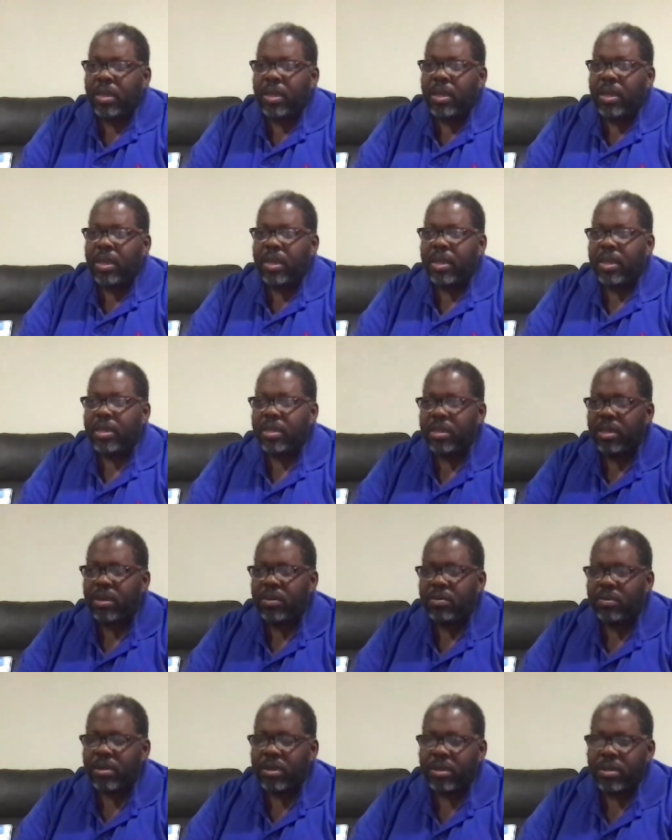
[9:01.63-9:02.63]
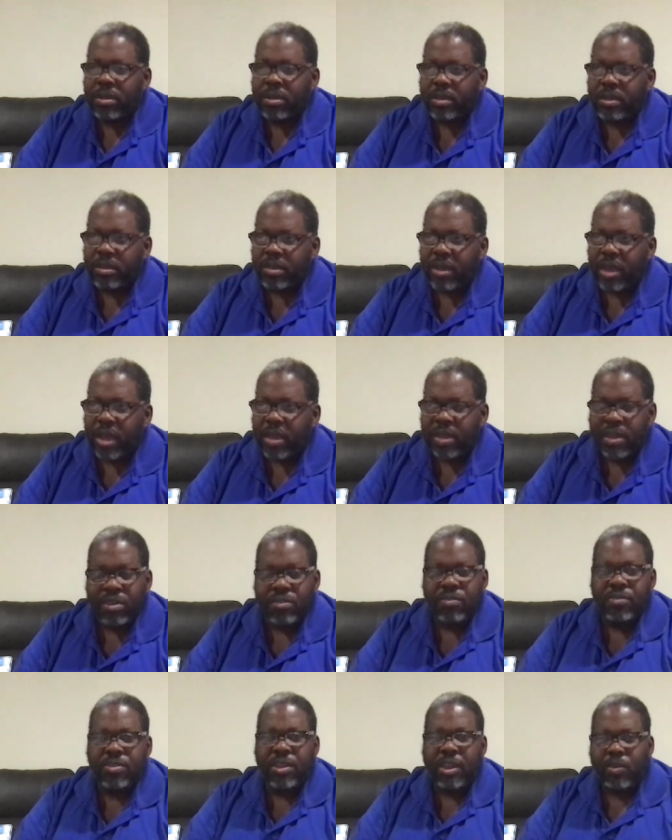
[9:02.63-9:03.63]
And I can
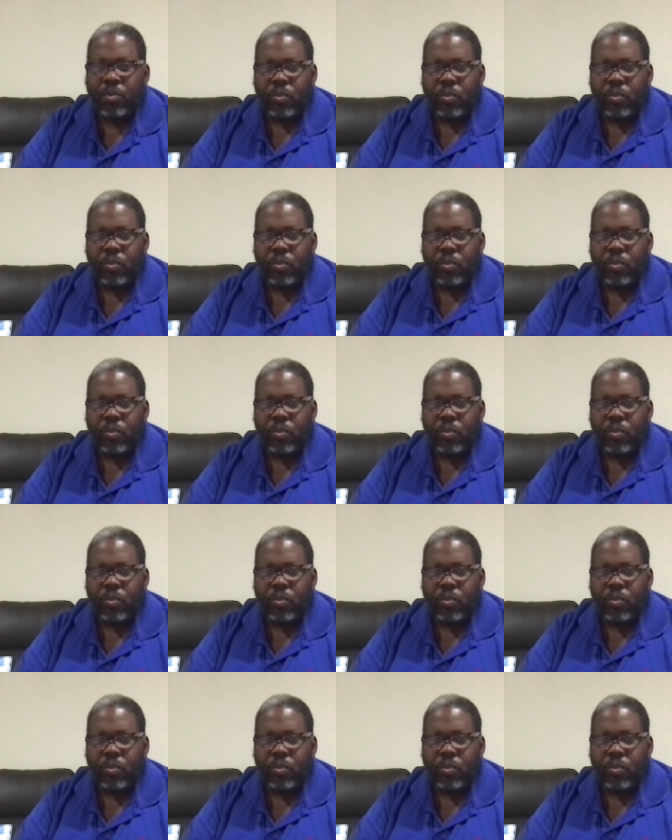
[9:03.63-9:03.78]
understand